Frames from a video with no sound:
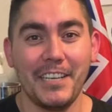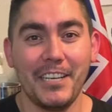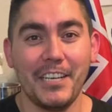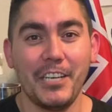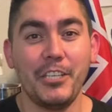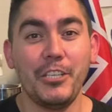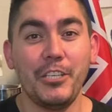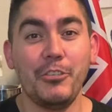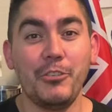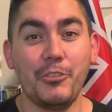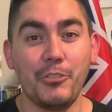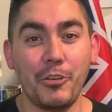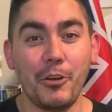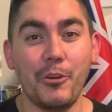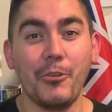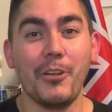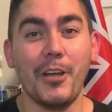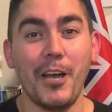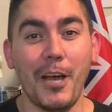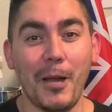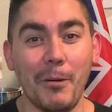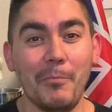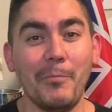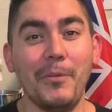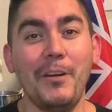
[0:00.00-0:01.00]
You showed
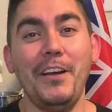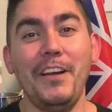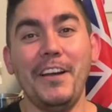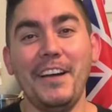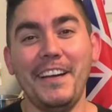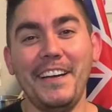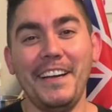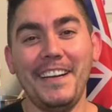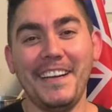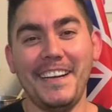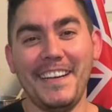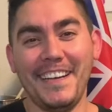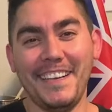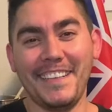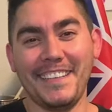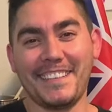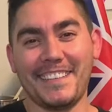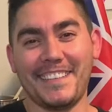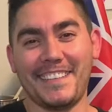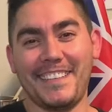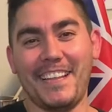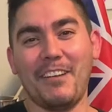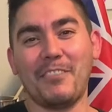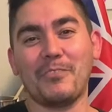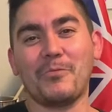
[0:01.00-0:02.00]
up. So
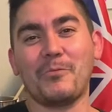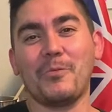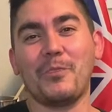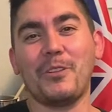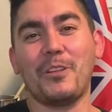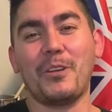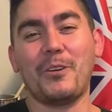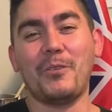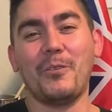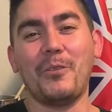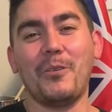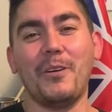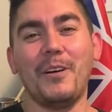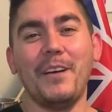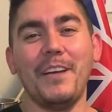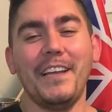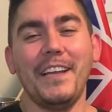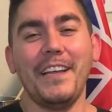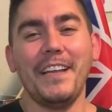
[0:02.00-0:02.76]
that was really cool.